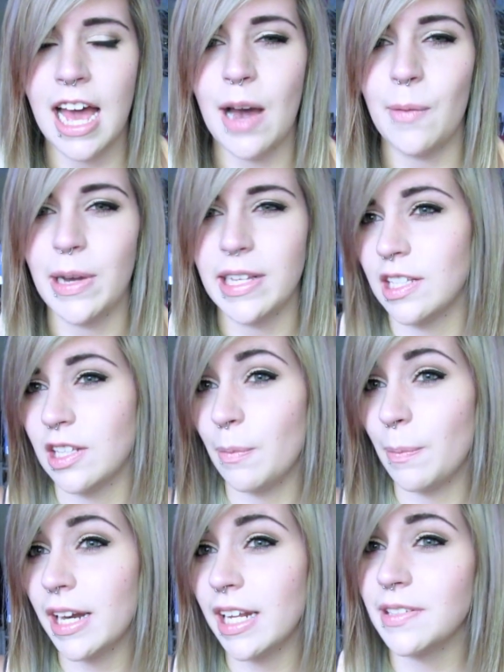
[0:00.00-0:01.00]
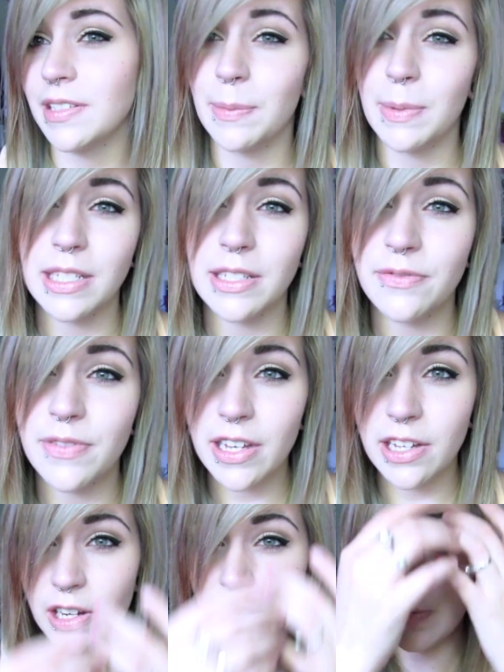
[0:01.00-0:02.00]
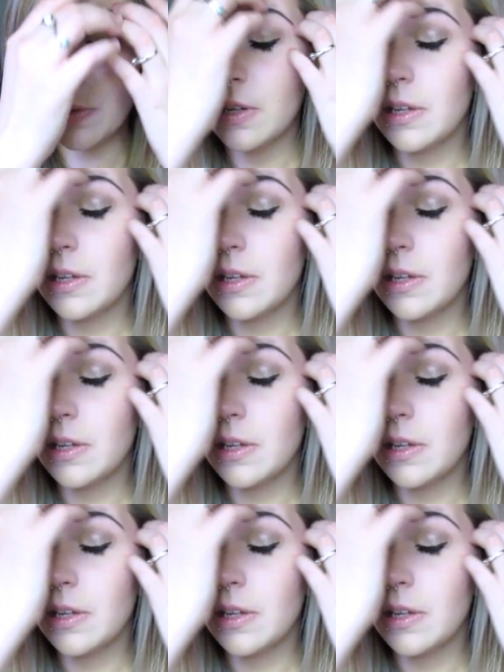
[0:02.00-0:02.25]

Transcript: I'm wasting a lot of money if something doesn't fit, you know?